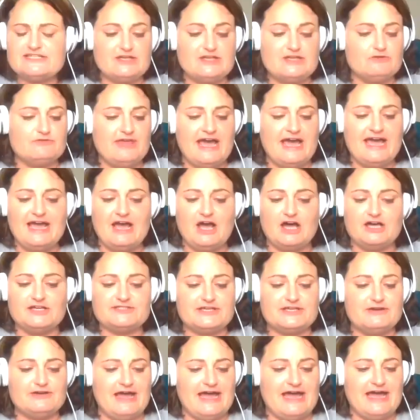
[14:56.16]
that
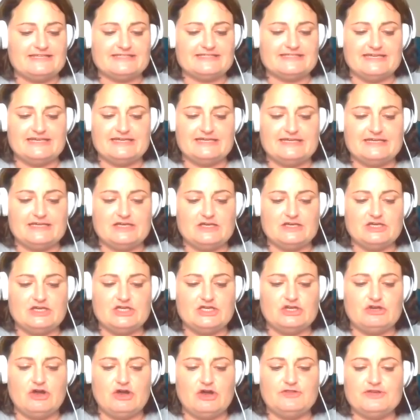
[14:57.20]
also asking,
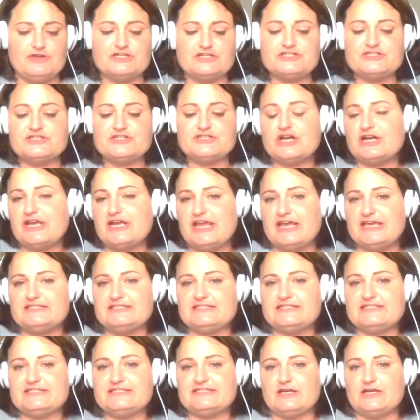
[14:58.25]
are there certain
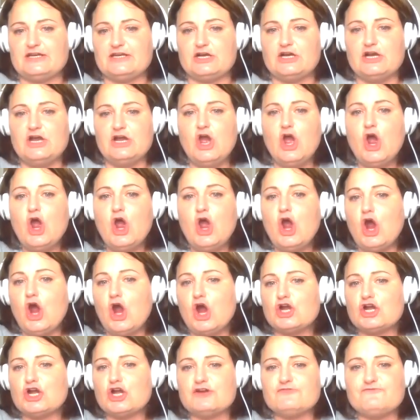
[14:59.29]
cases that are
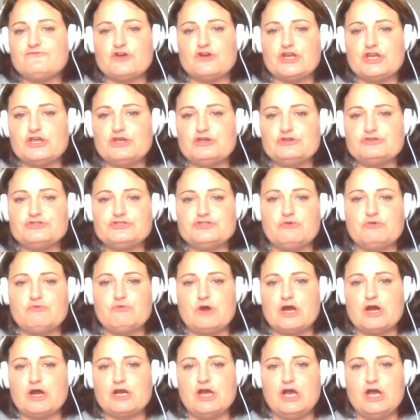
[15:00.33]
harder for you to
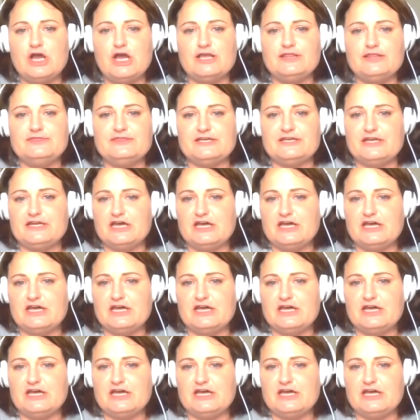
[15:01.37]
work on than